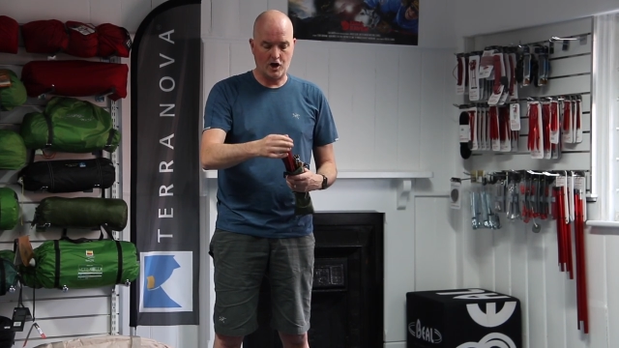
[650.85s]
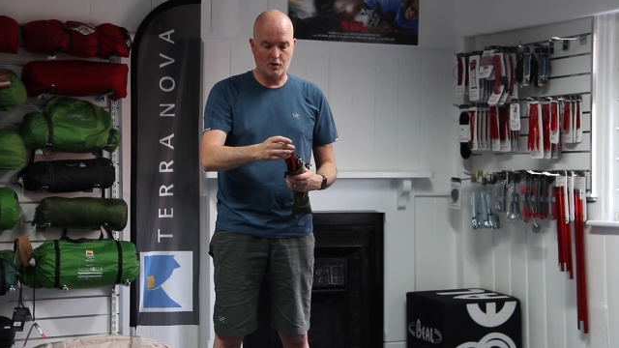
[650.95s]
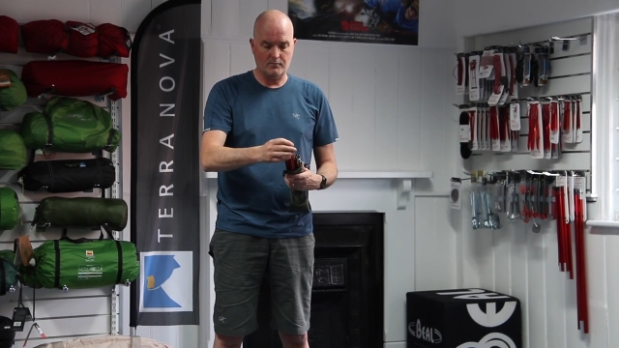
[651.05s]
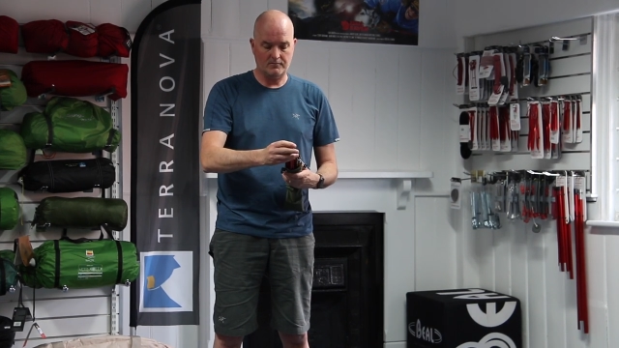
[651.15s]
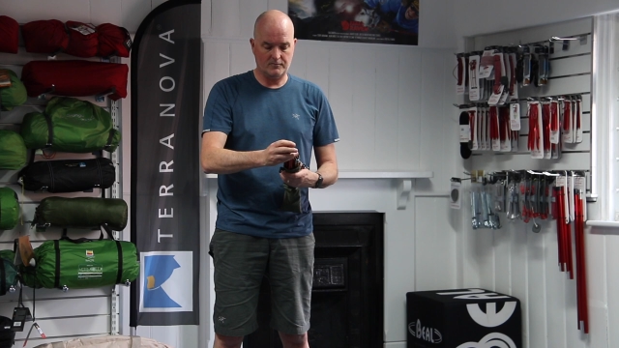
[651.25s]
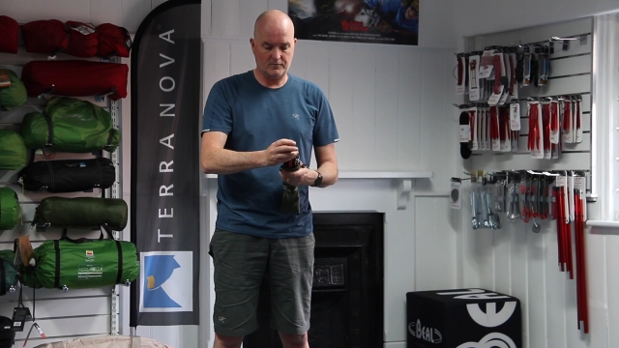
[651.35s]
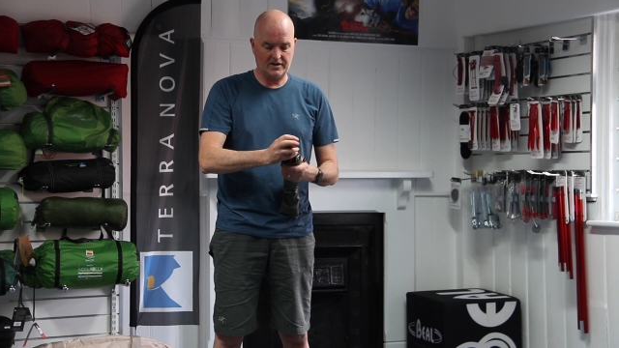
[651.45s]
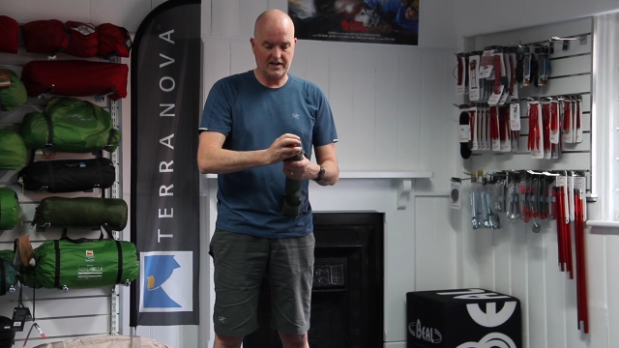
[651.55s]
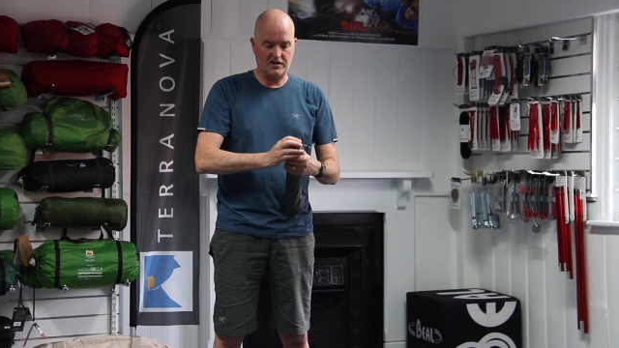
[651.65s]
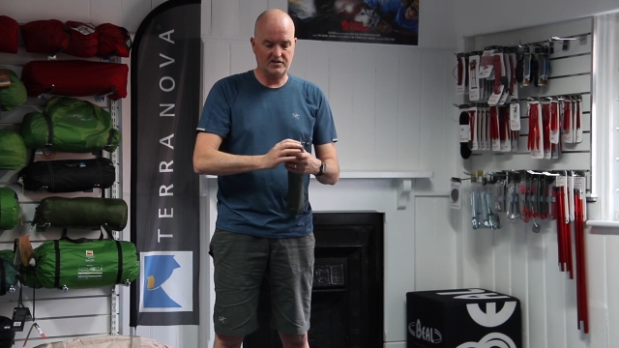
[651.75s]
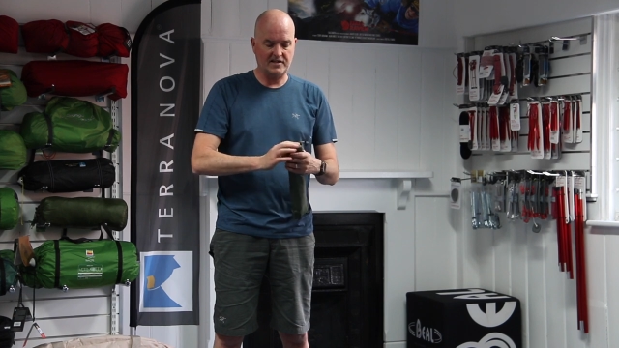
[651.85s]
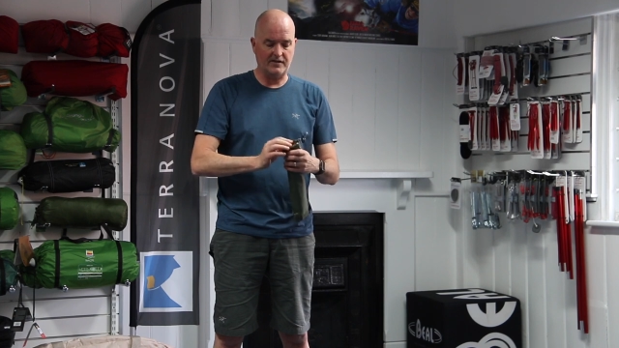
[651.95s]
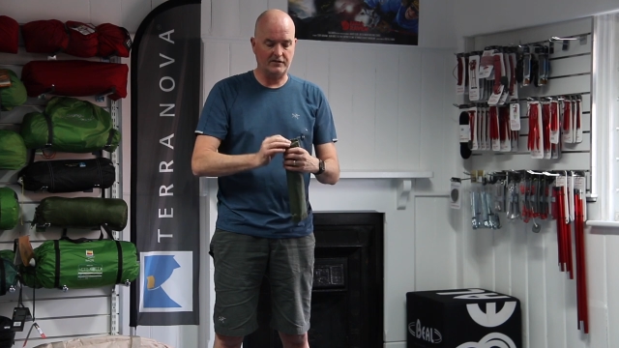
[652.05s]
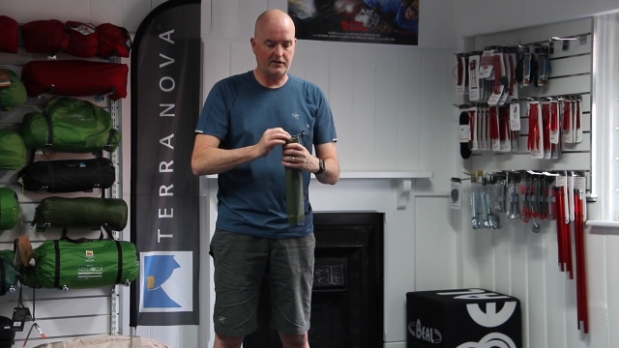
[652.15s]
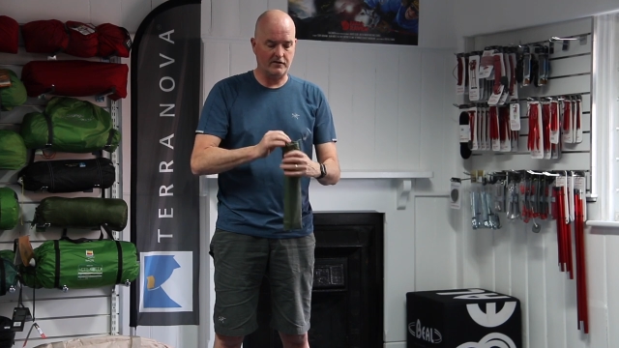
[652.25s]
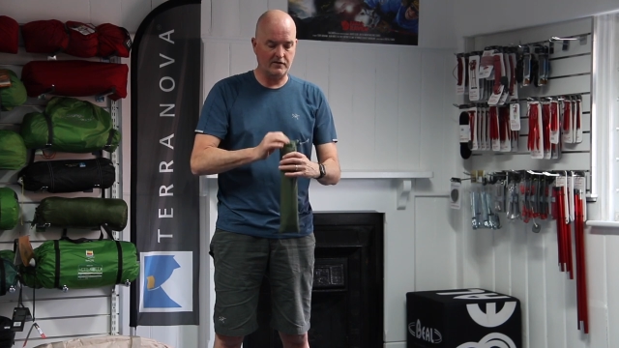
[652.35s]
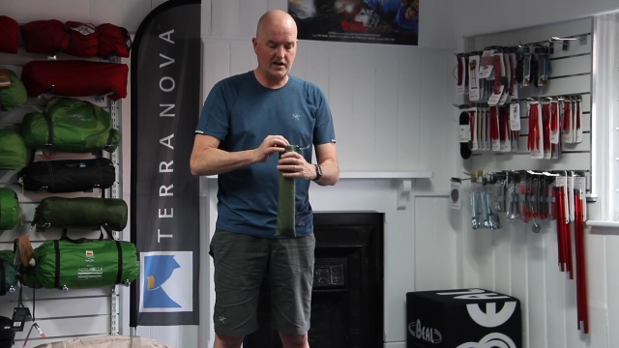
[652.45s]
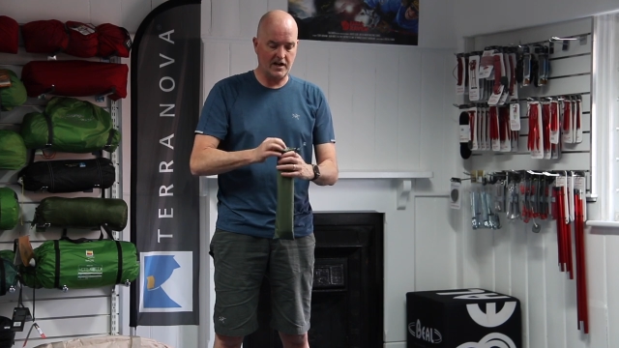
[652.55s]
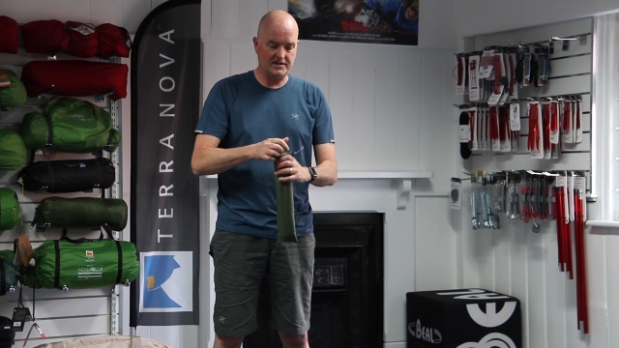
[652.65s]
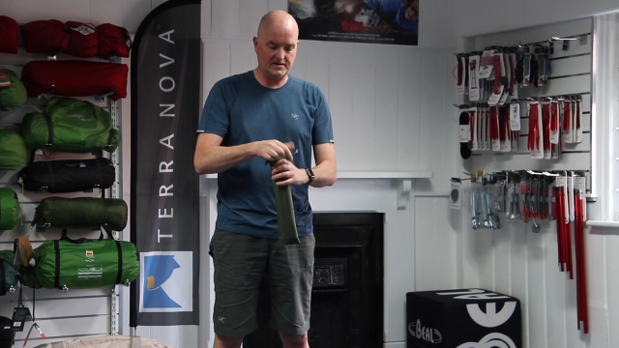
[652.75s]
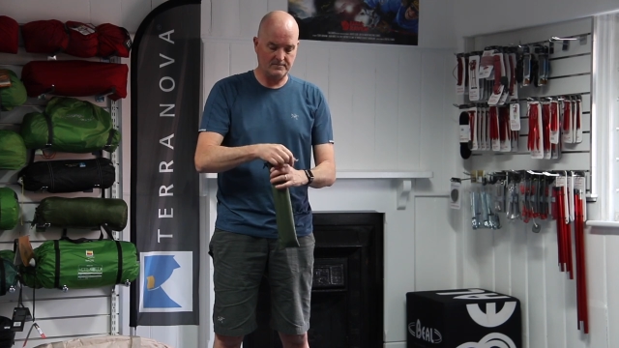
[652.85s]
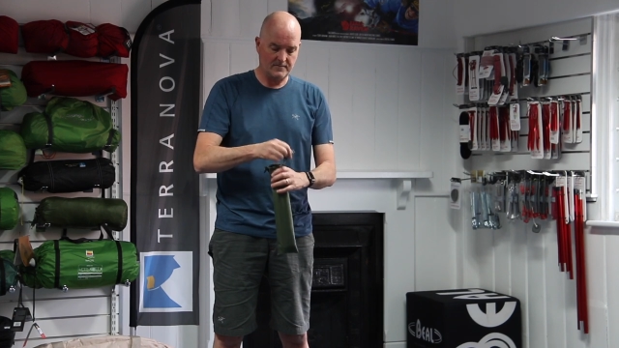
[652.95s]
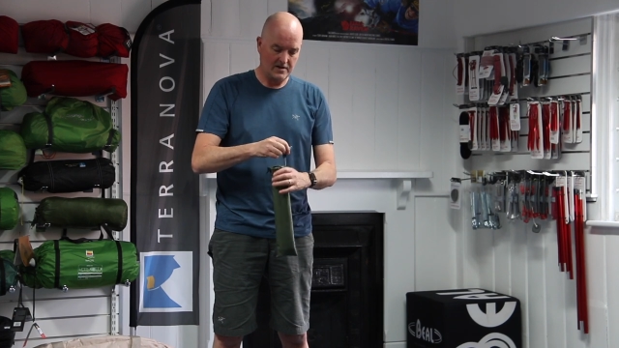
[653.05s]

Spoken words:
home and get you safely through the night.